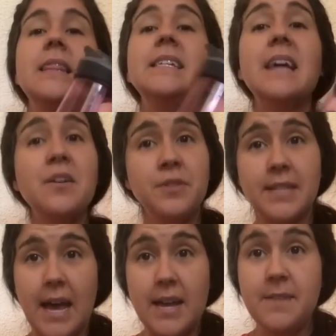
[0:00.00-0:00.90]
The
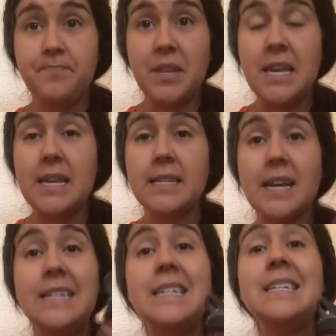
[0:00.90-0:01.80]
downside is
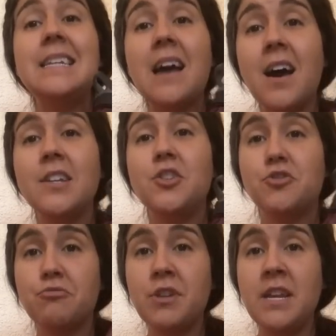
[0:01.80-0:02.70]
I did not
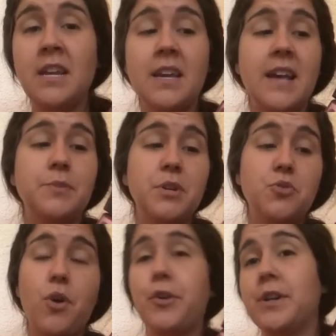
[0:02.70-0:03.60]
drink as
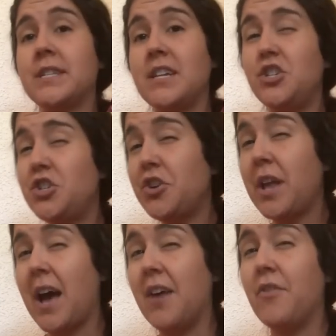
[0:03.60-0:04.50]
much water as I
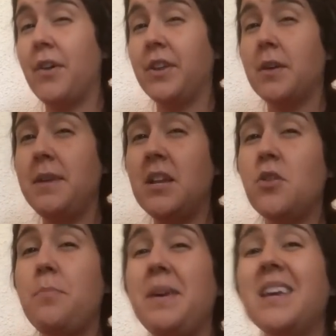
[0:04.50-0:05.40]
should have on the
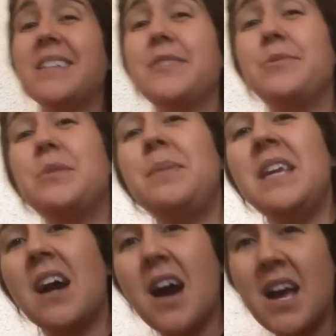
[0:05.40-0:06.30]
Camino because it was
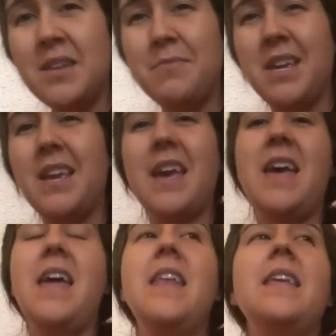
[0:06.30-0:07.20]
behind me
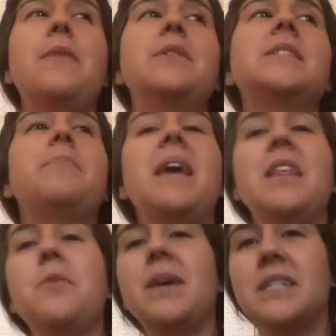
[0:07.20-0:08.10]
and it was a
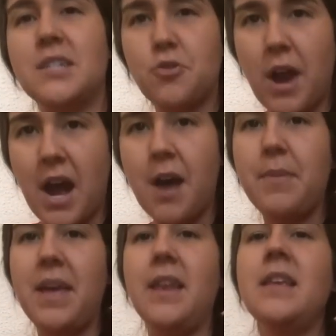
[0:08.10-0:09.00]
pain in the butt to
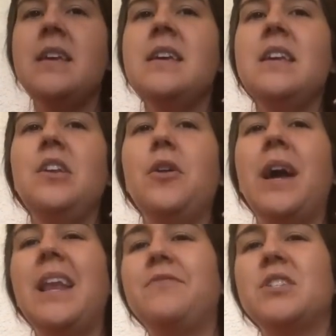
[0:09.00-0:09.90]
grab and you know,
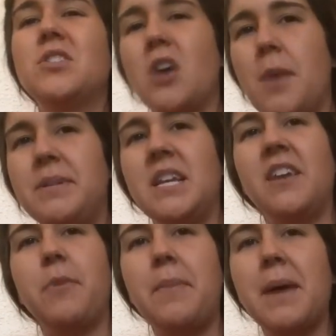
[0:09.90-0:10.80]
I'd have to stop and take
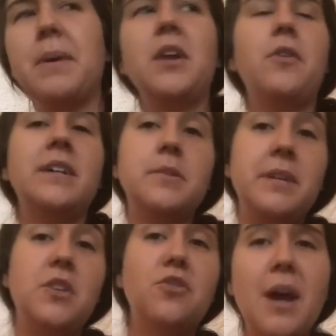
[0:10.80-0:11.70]
out my backpack or ask
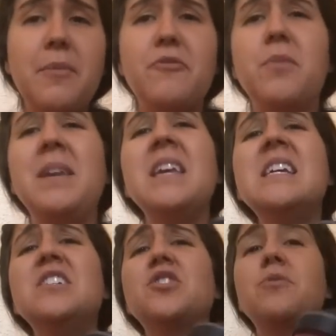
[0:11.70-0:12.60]
somebody to grab it for me.
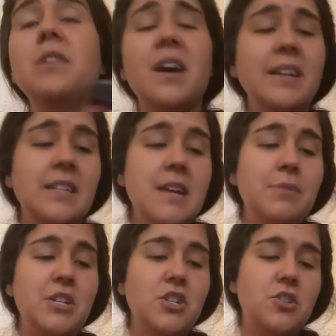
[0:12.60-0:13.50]
So a lot of
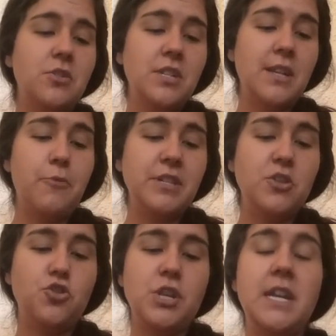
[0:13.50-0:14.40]
times I just noticed I
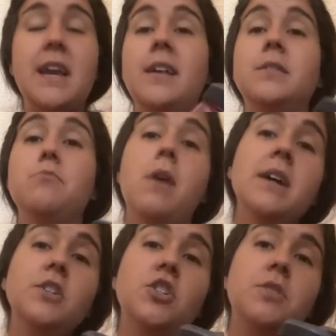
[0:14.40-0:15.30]
wasn't drinking as
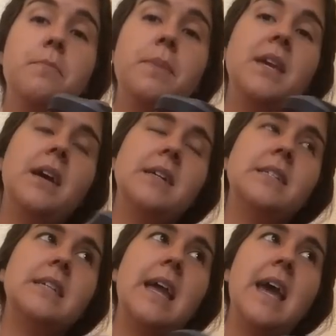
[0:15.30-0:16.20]
much
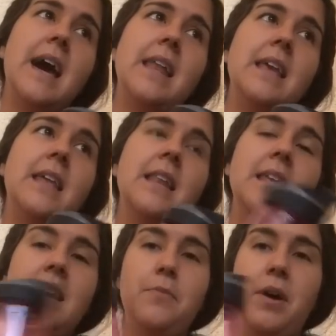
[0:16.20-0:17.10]
because I had it
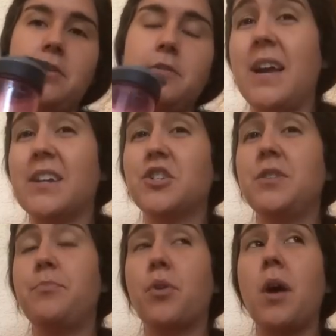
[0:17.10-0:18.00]
in a bottle. I
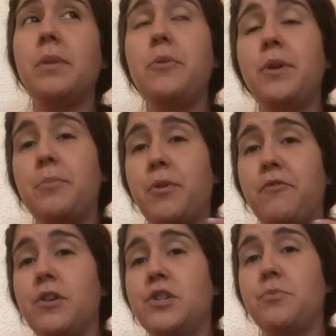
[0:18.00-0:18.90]
actually probably would have
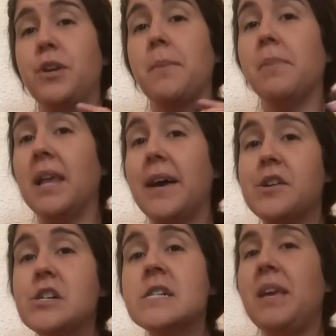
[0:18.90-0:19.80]
preferred to bring a
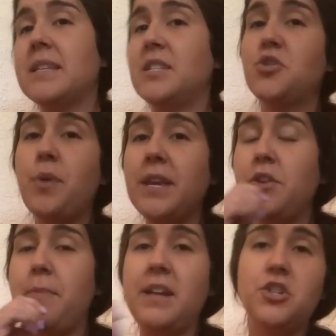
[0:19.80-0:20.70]
bladder because it's quick,
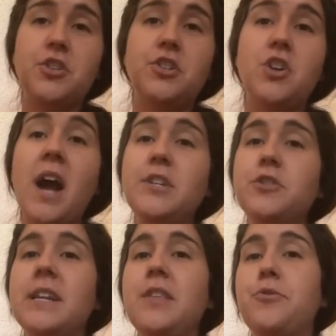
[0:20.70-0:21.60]
you make sure you're
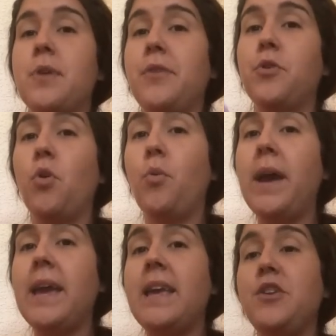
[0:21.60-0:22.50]
hydrated throughout the whole
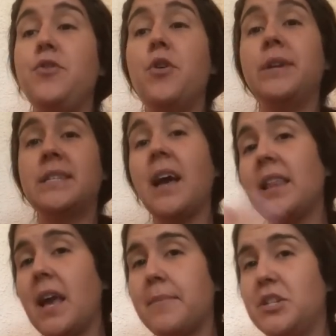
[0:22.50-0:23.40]
way, you know
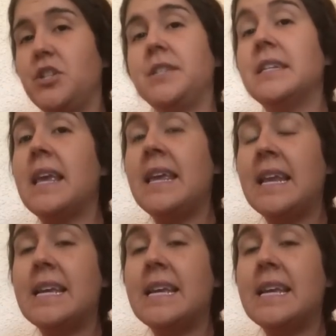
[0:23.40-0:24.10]
exactly how much is it in